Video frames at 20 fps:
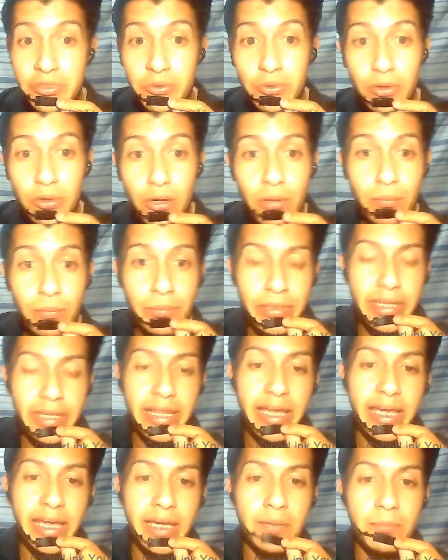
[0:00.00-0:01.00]

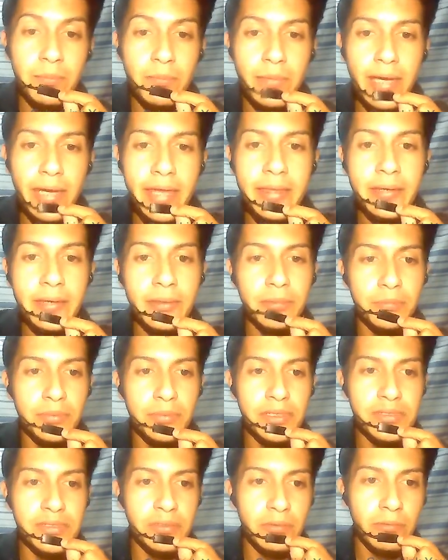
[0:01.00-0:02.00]
comprehend better a piece
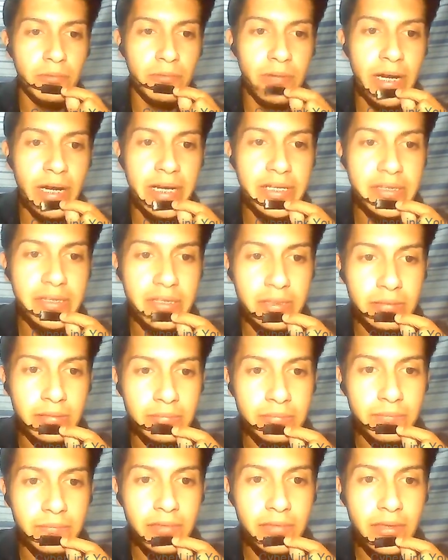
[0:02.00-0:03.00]
of writing
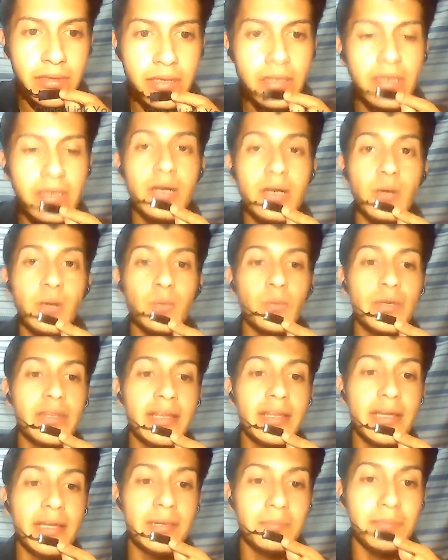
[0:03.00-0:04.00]
with the
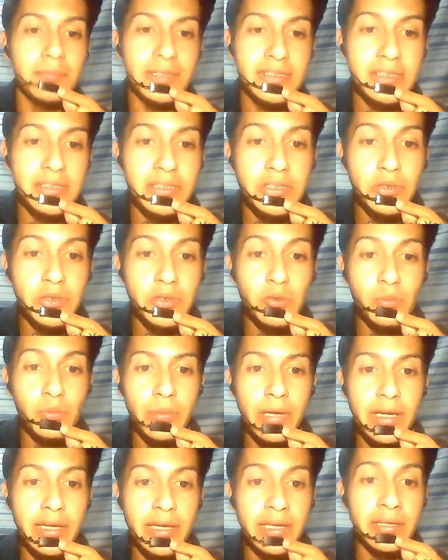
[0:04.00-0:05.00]
capacity to make
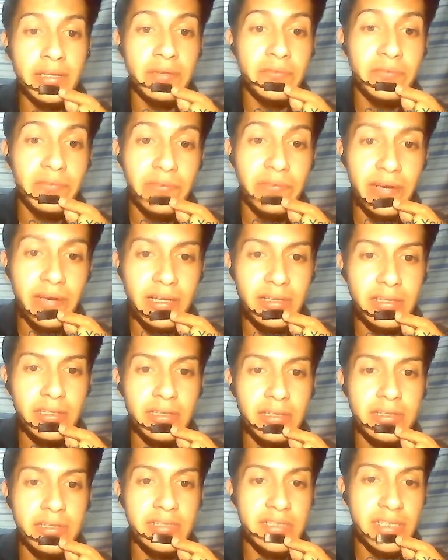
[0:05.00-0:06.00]
an effective
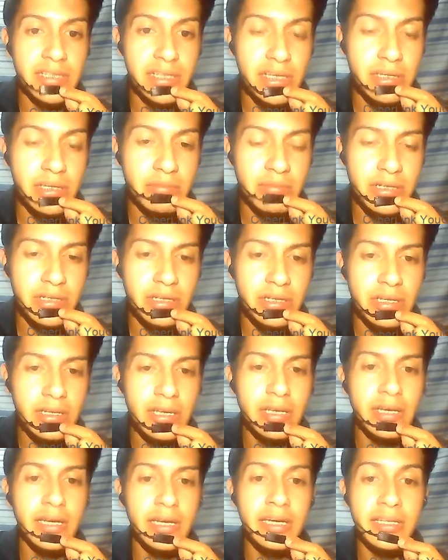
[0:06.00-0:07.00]
skimming
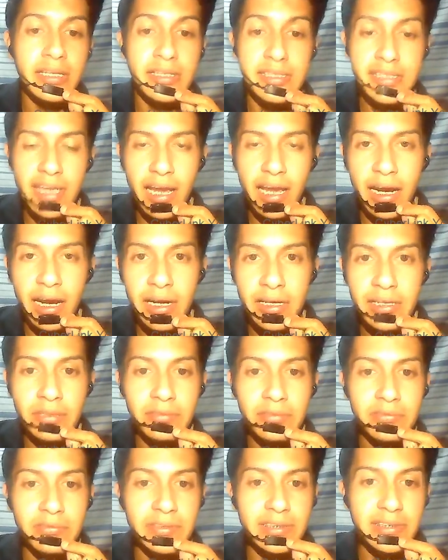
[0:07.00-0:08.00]
and scanning of
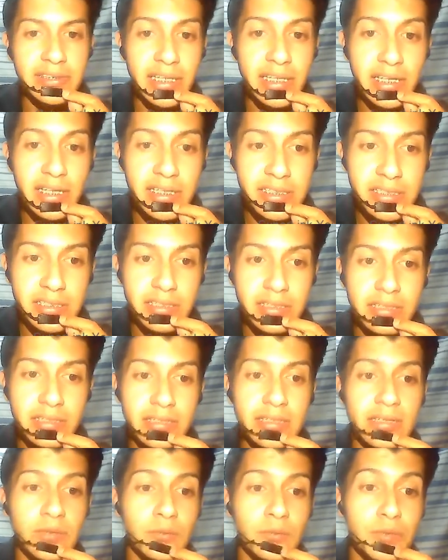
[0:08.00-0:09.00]
a text,
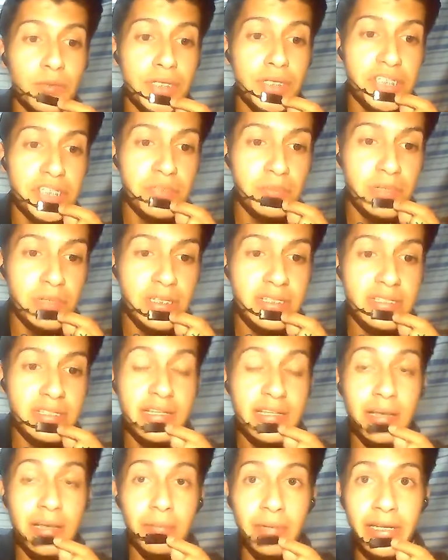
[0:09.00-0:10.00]
which means the
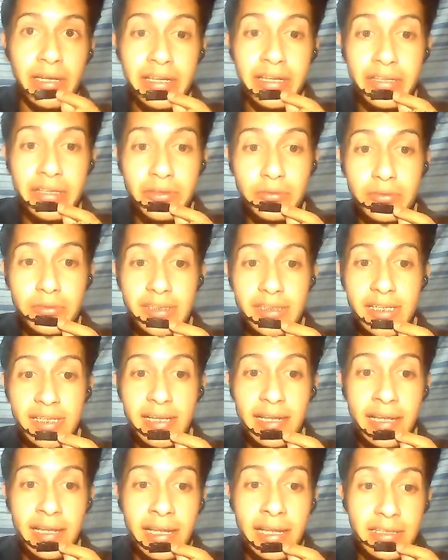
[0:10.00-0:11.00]
ability to
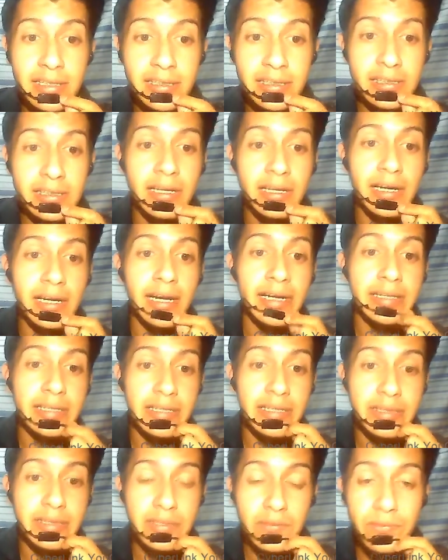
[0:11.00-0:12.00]
select,
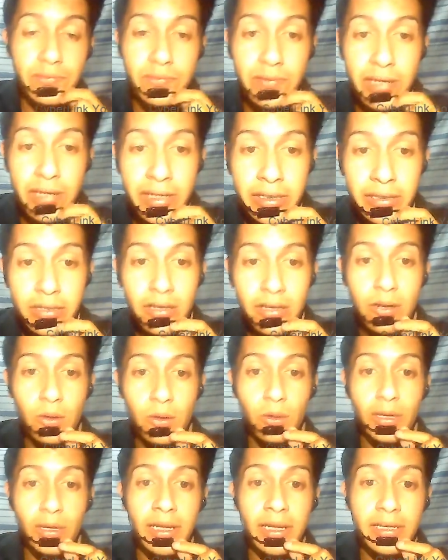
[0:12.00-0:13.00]
identify,
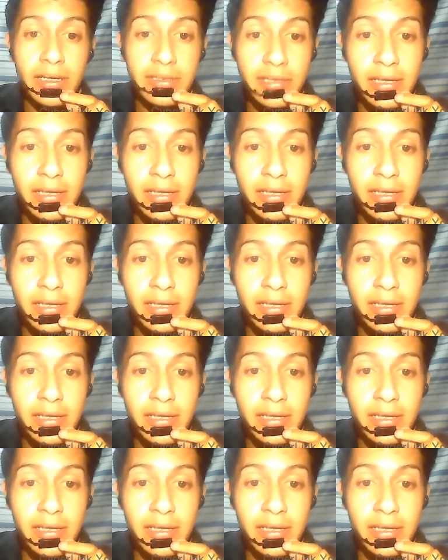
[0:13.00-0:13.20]
collect,